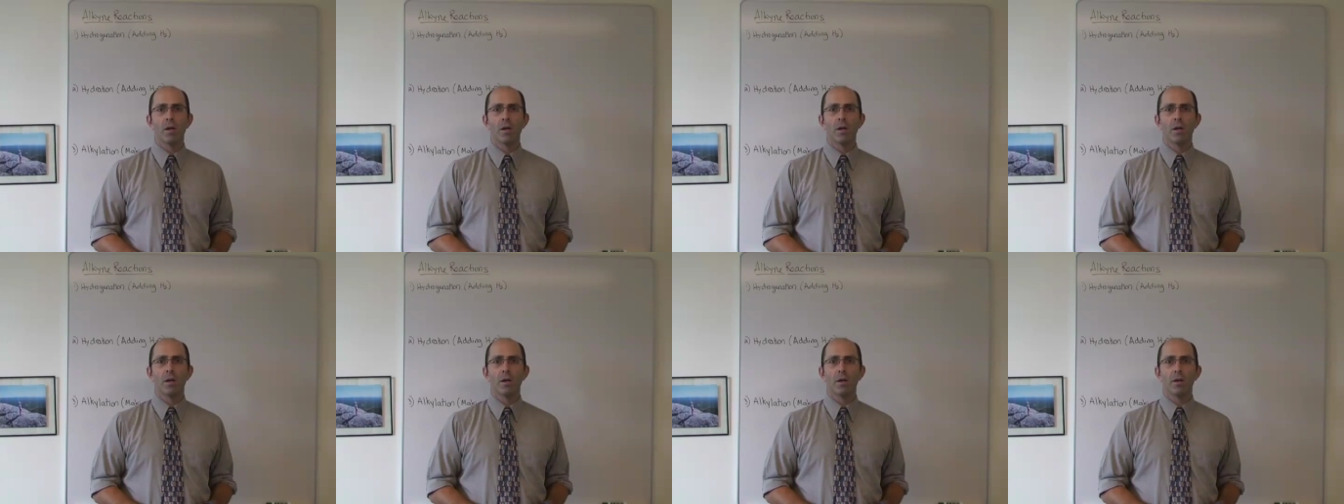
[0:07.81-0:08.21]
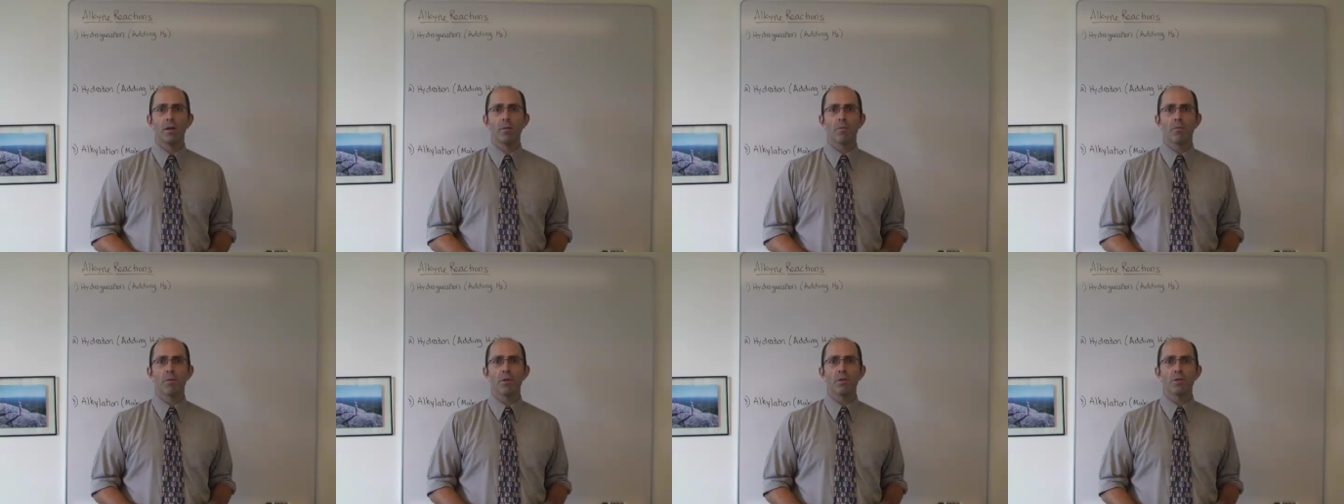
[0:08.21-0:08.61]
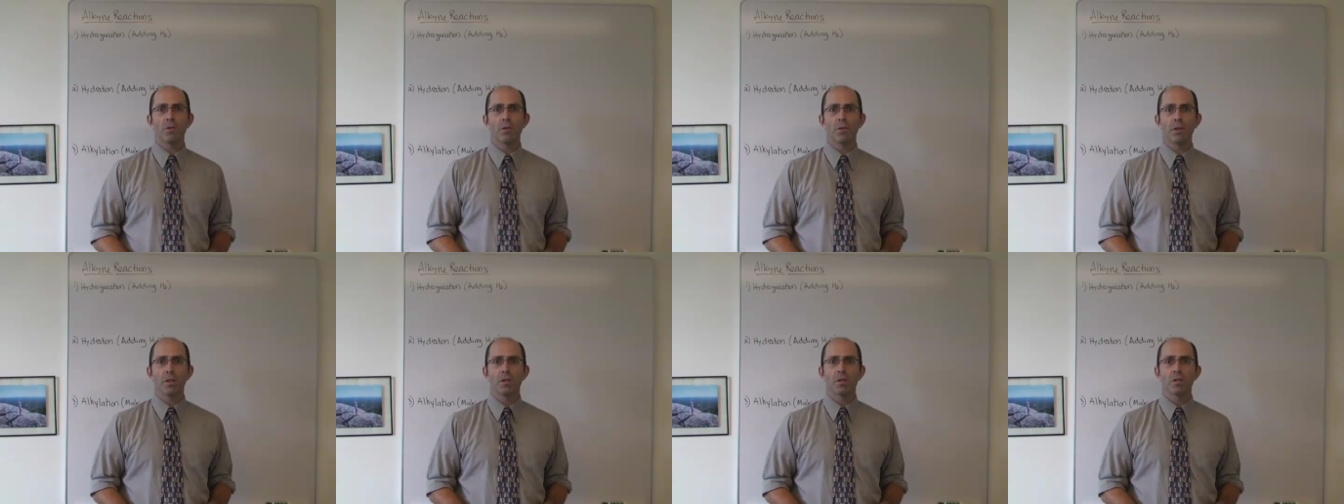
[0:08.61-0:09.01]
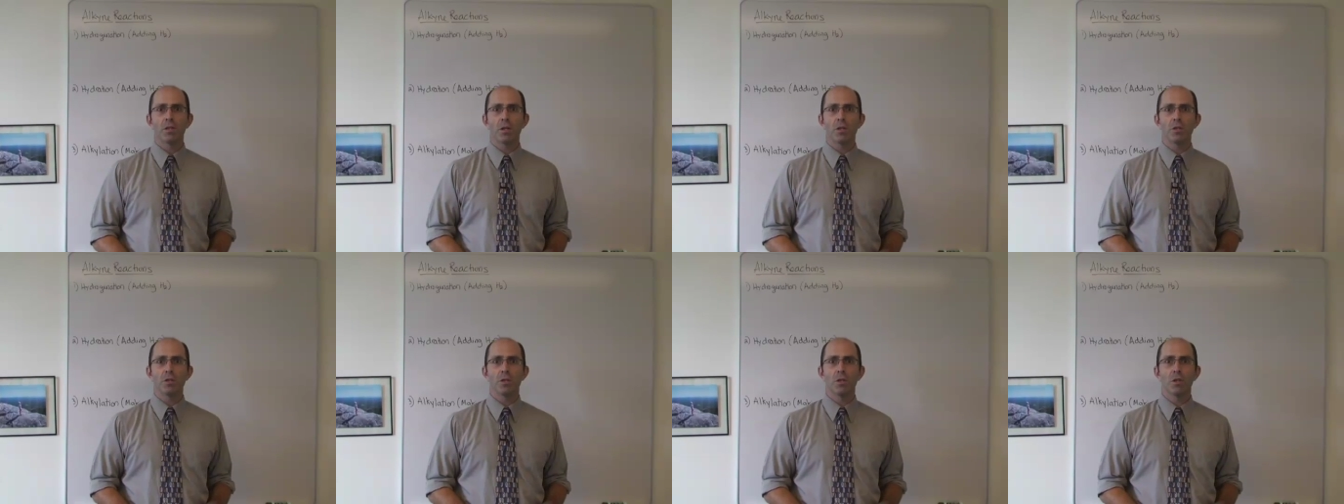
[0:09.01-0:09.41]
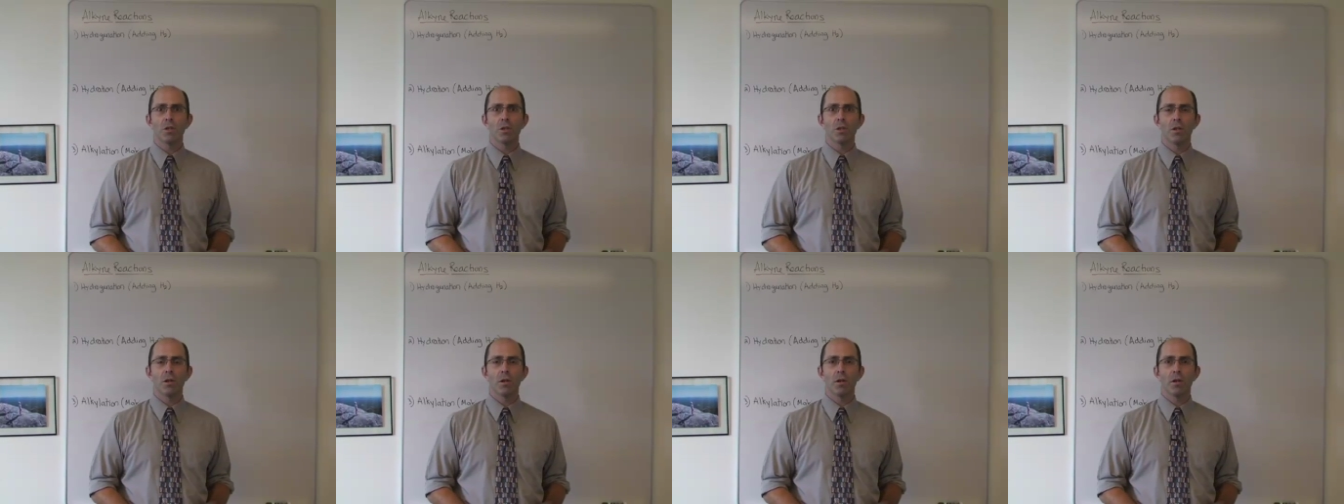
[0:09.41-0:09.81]
and in Professor Link's
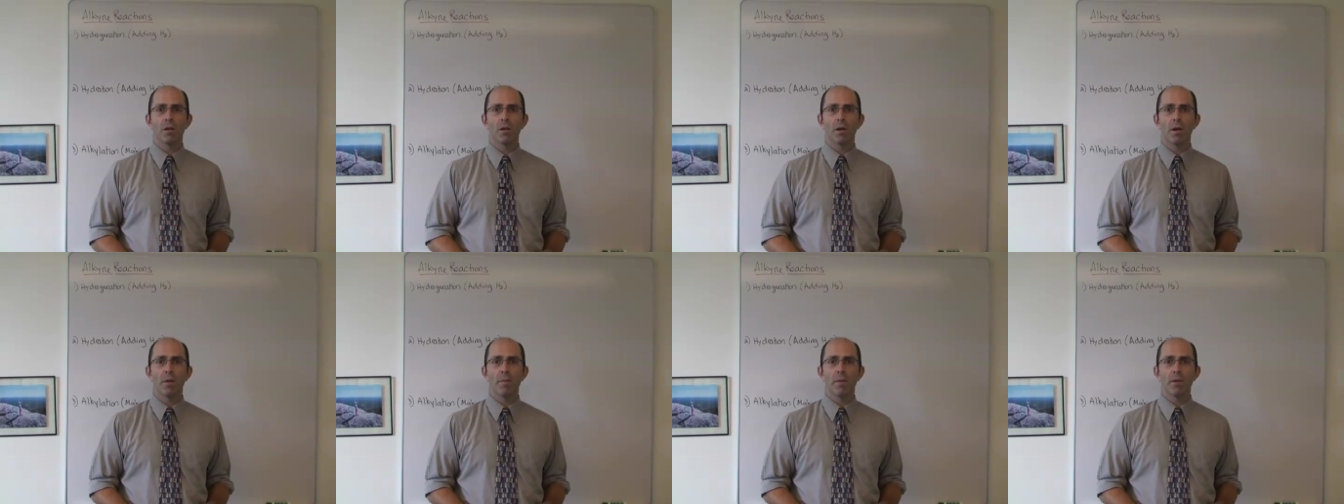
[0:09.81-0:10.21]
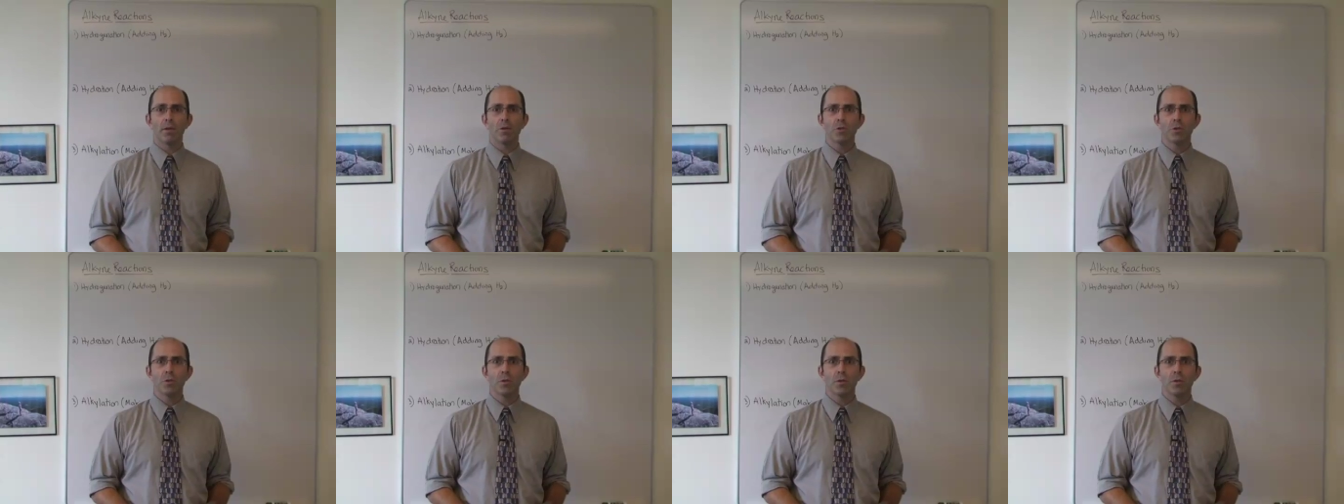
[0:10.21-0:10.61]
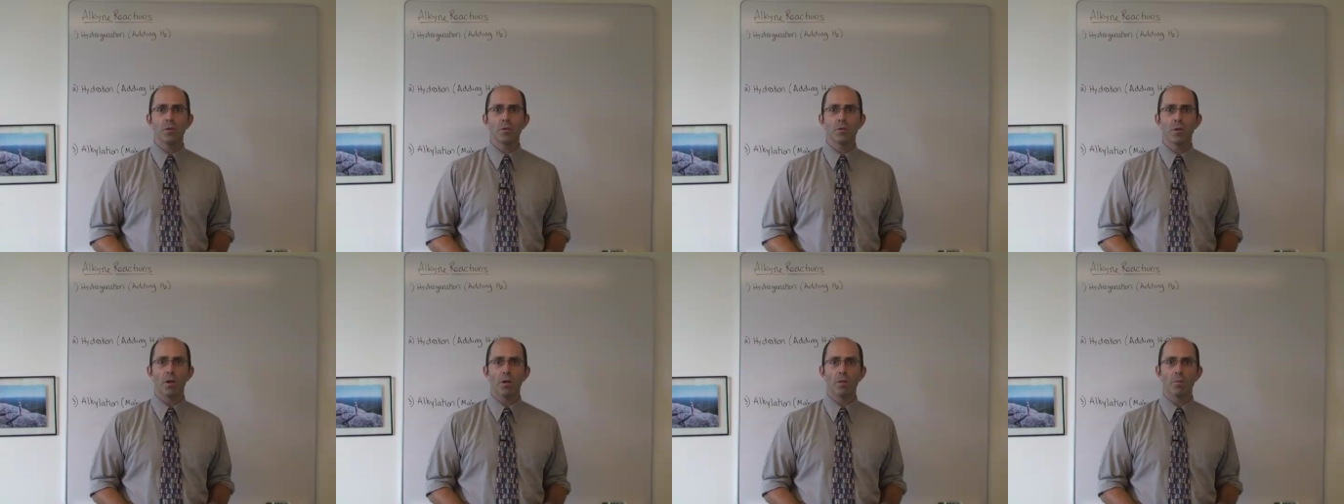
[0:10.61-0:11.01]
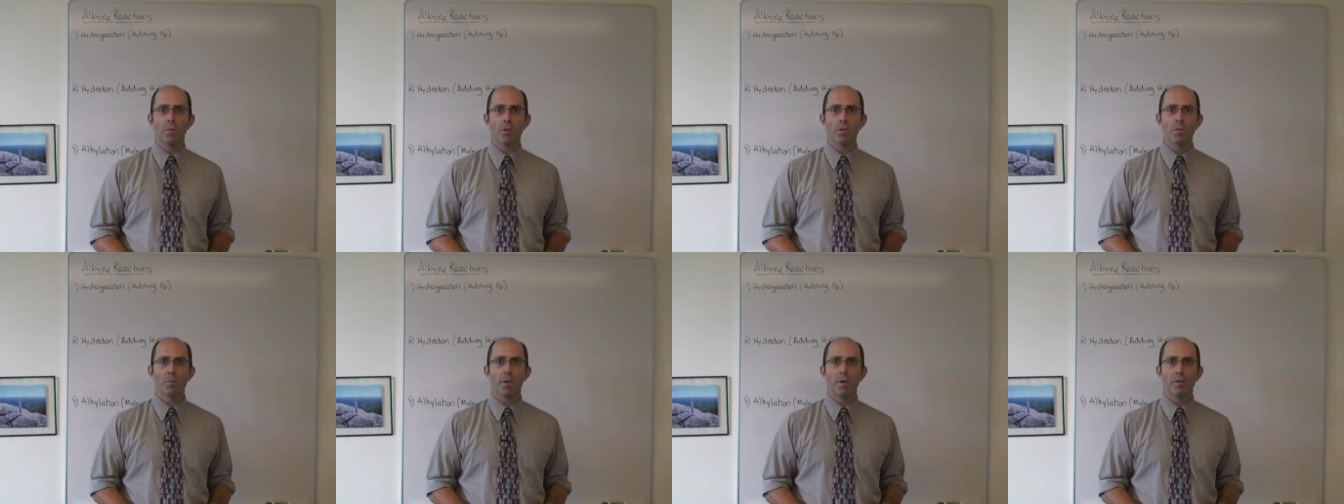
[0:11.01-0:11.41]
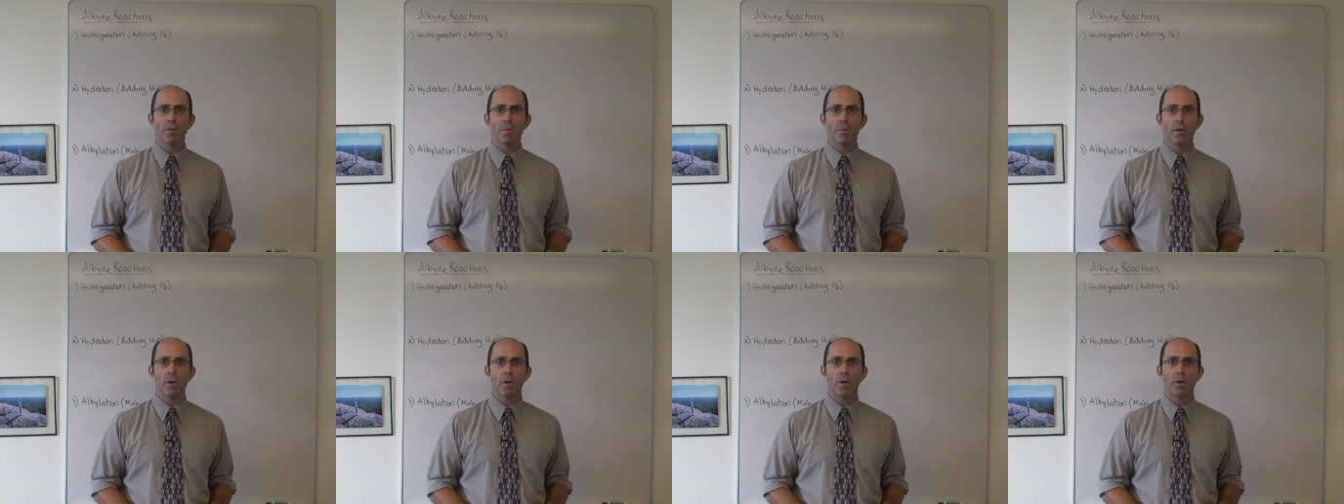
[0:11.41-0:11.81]
section I'm not sure that you talked much about
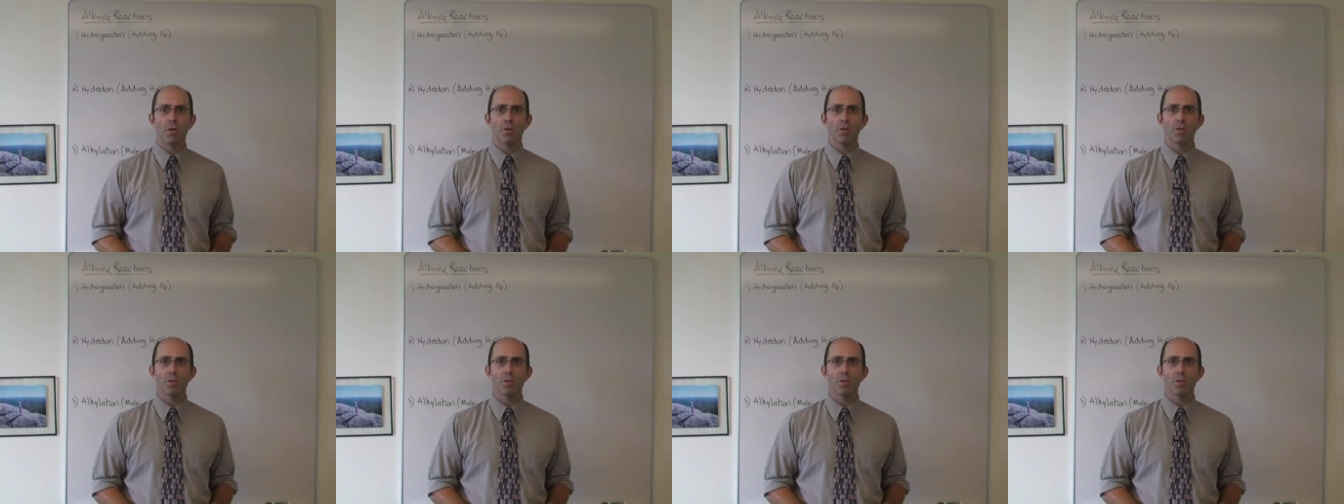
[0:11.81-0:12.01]
them at all.